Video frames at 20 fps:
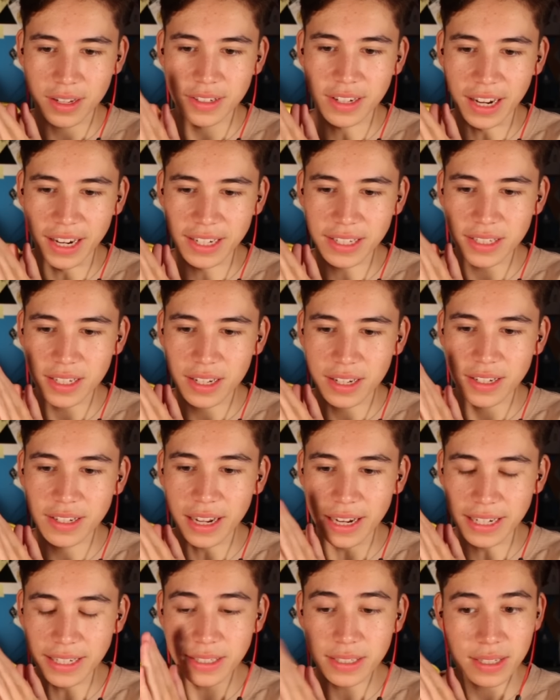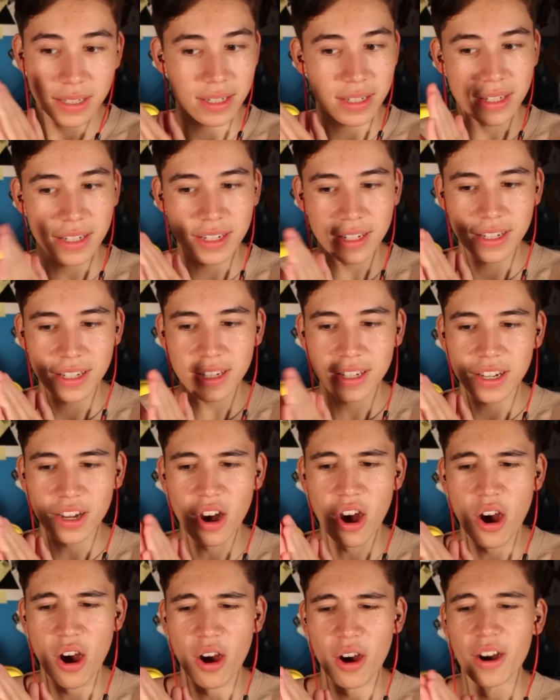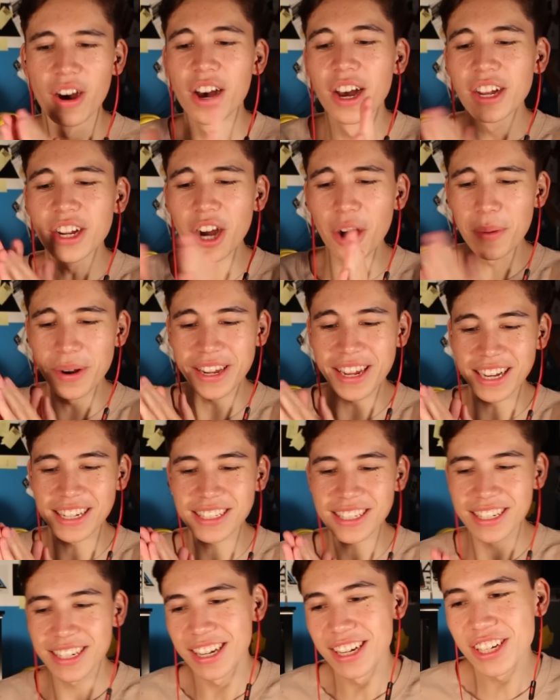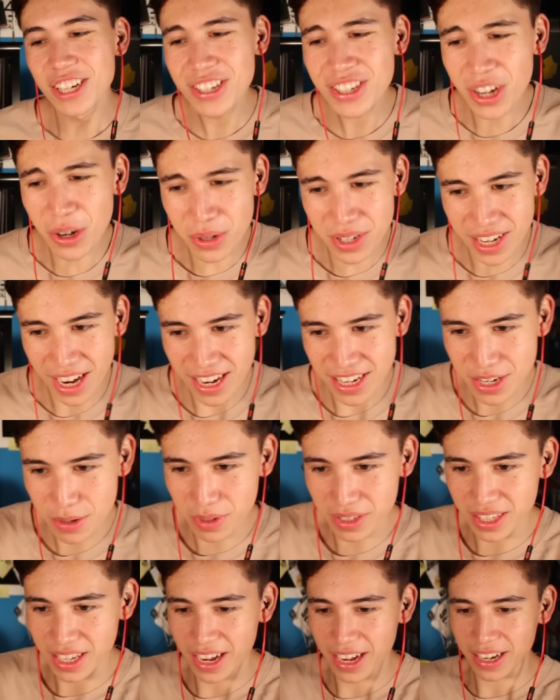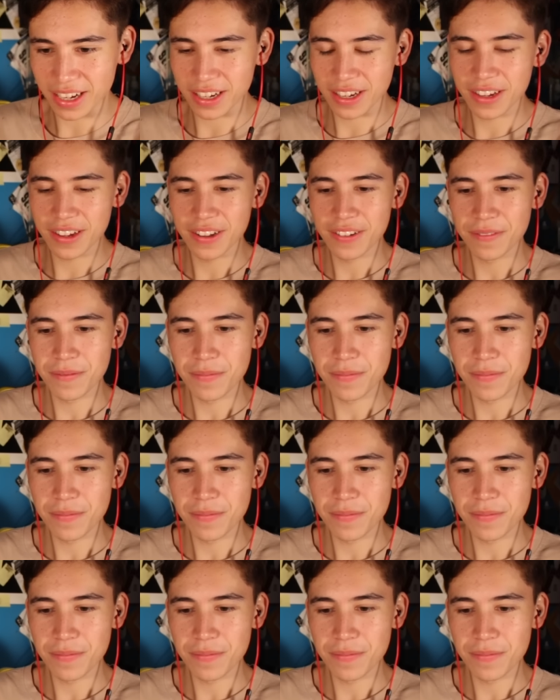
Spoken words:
Nice. Oh, go Mackenzie! She's so sassy, what the heck.